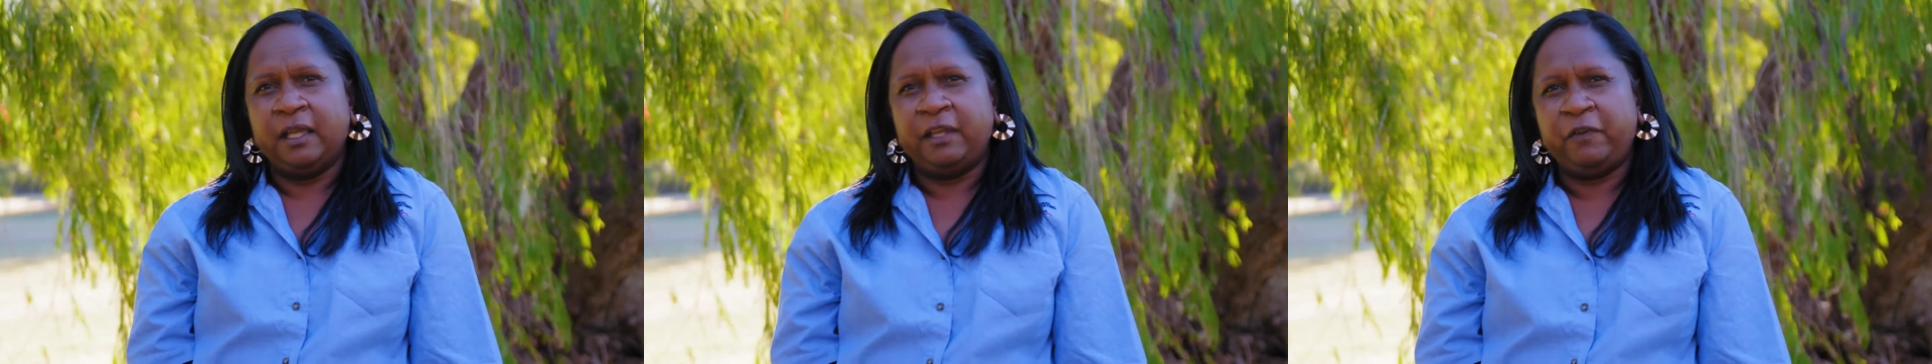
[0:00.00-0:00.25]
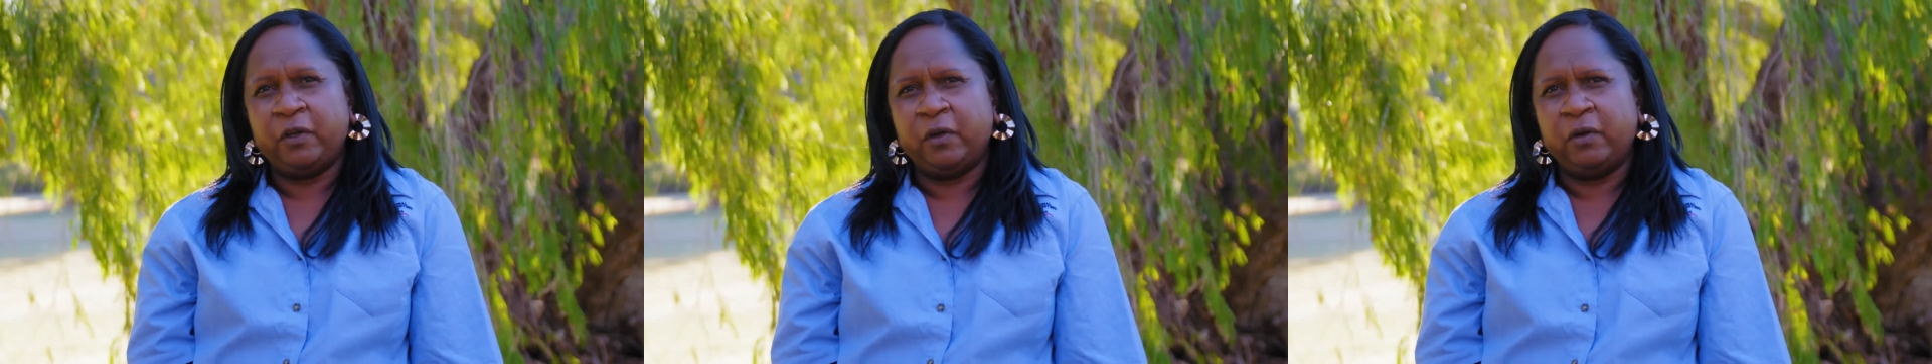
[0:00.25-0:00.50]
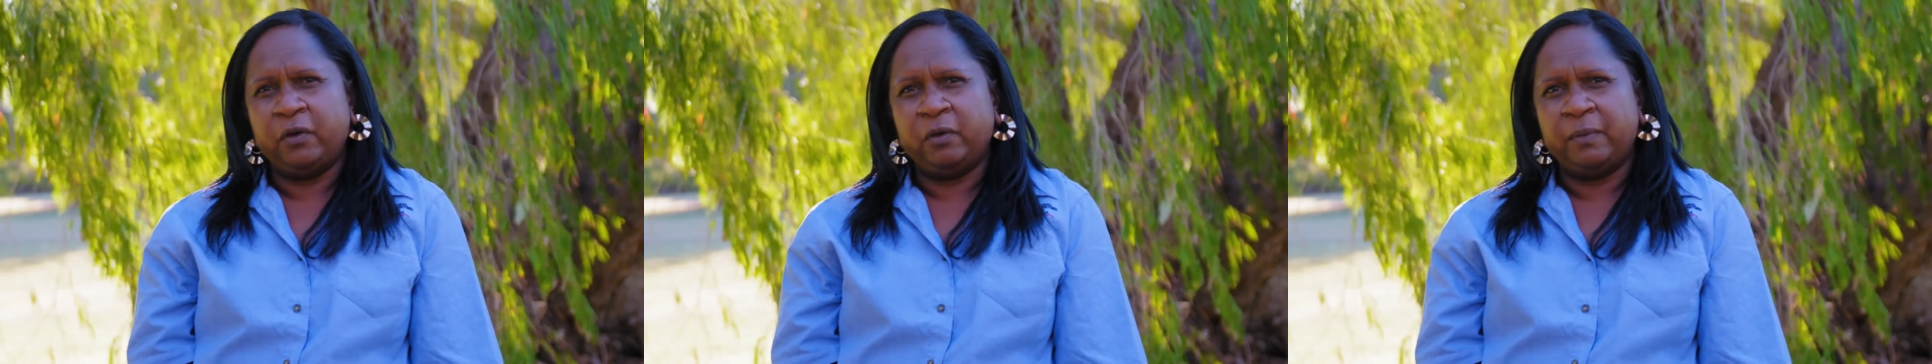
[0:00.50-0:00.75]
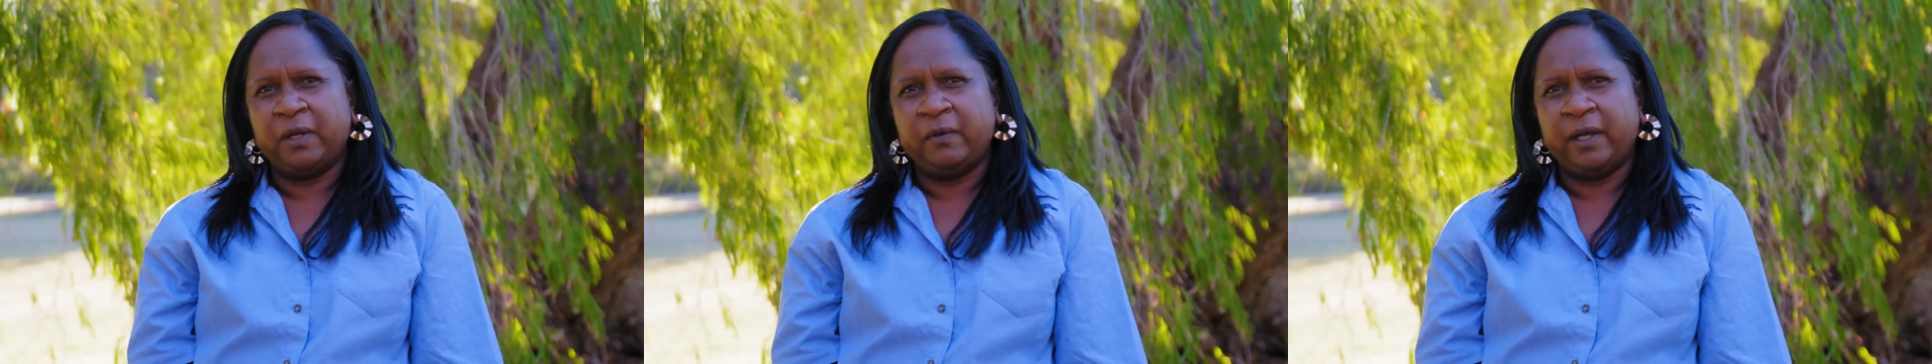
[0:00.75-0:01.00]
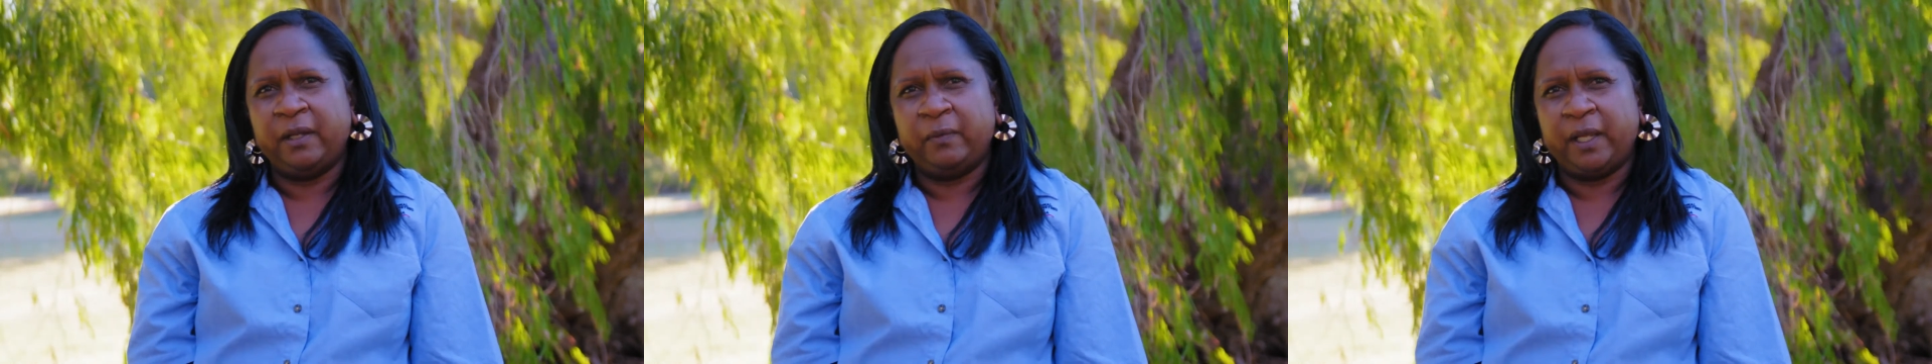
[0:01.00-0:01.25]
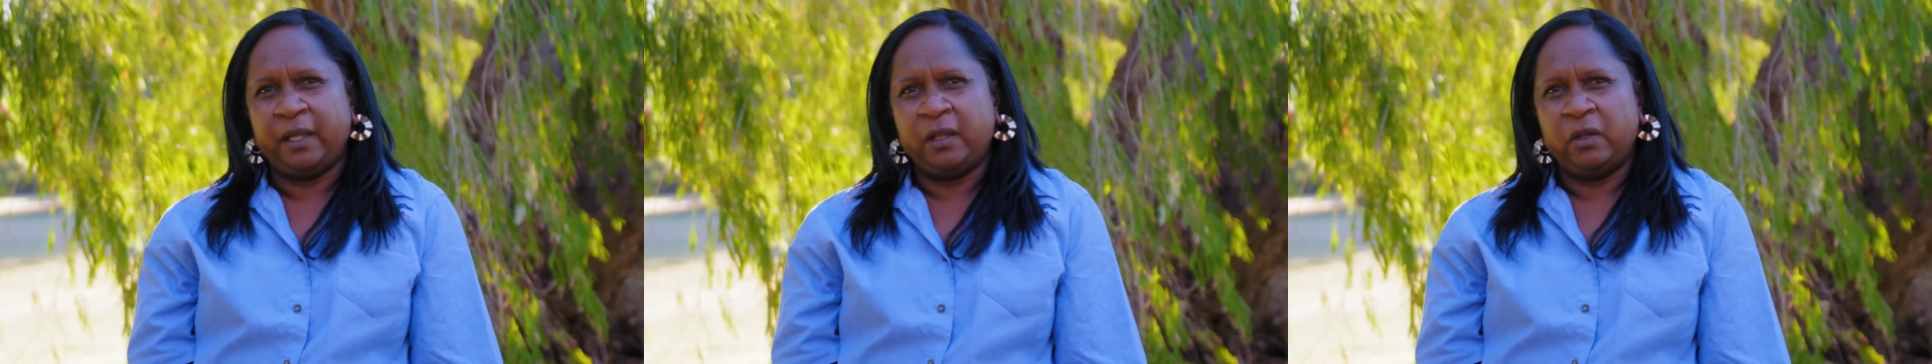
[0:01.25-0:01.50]
If you don't do them the right
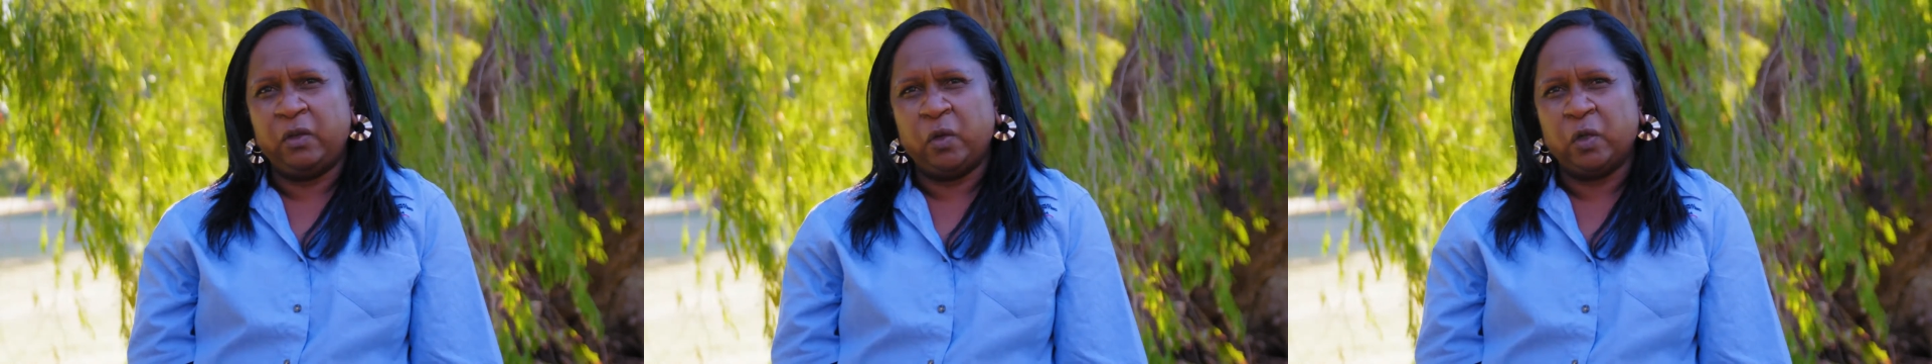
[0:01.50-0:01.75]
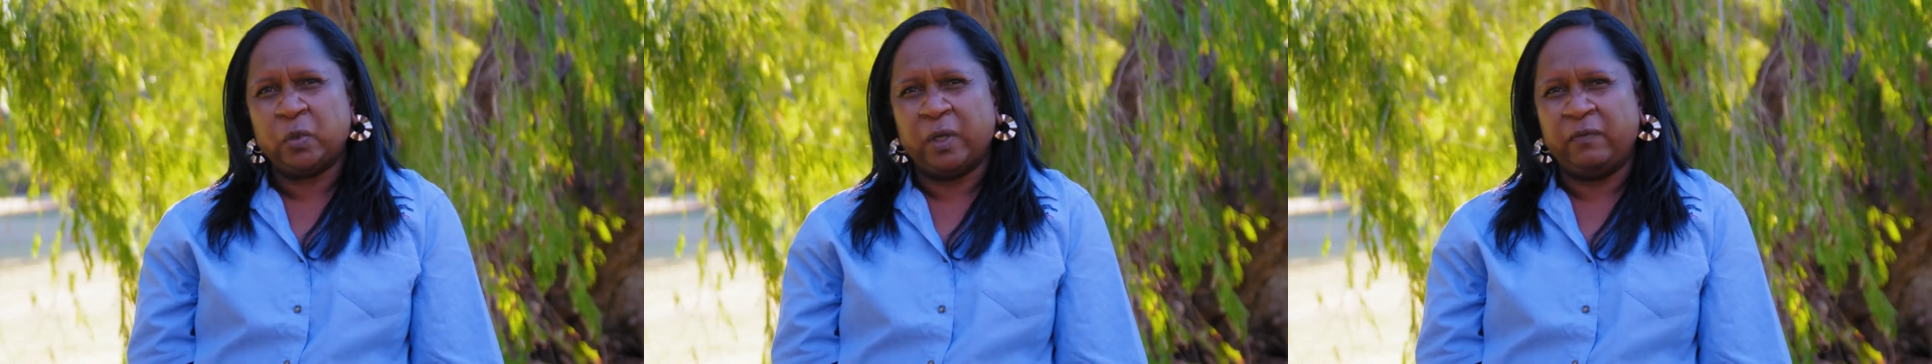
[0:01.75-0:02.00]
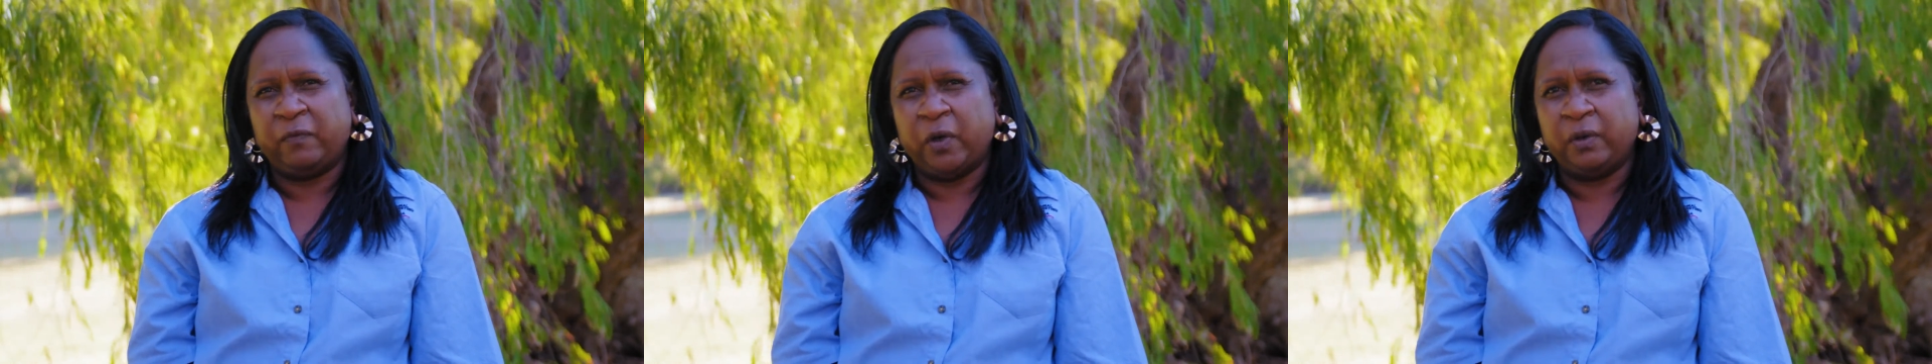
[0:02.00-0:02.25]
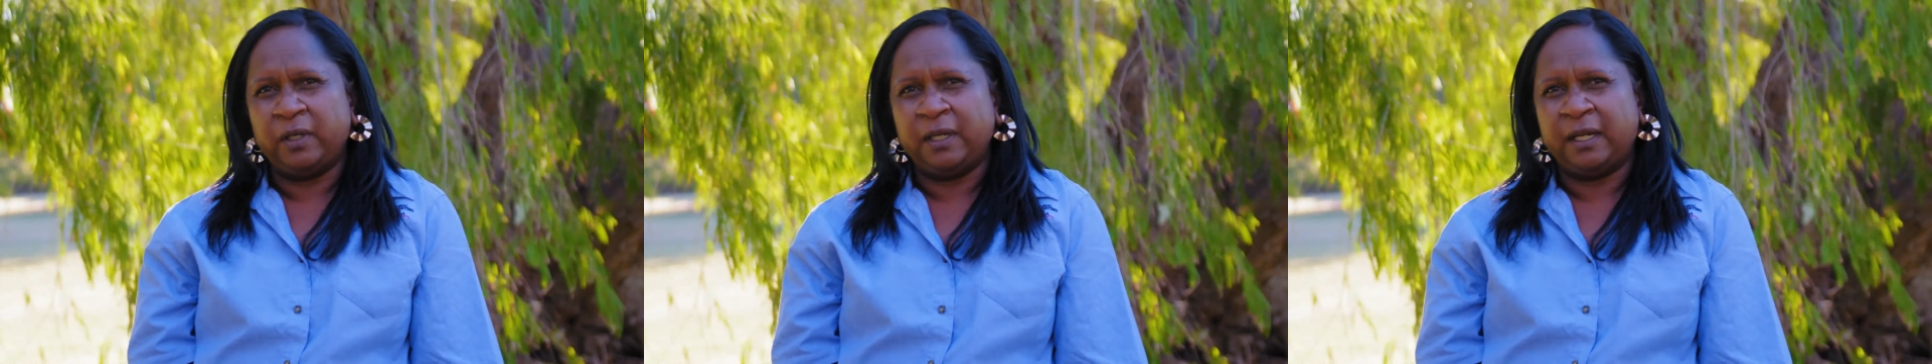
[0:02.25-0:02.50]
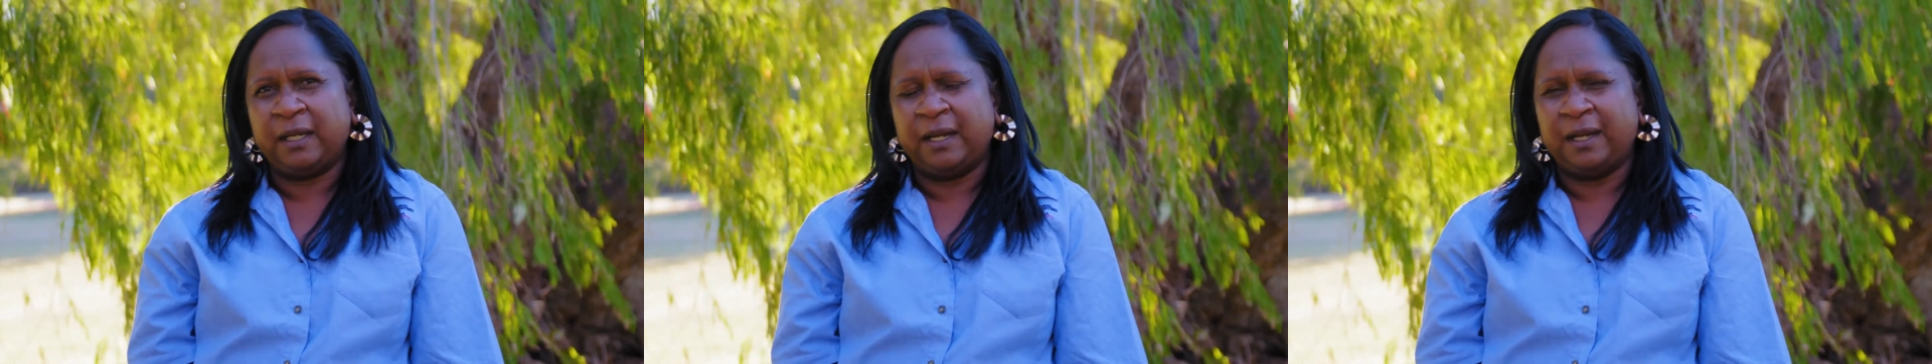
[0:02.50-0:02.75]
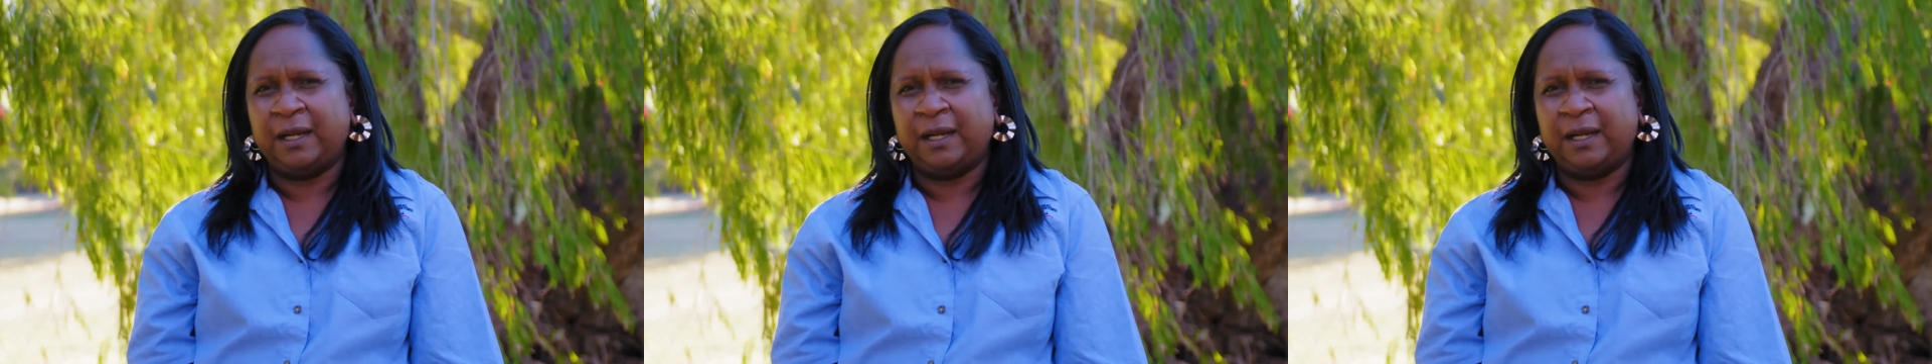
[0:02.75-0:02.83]
way, yours one vote not gonna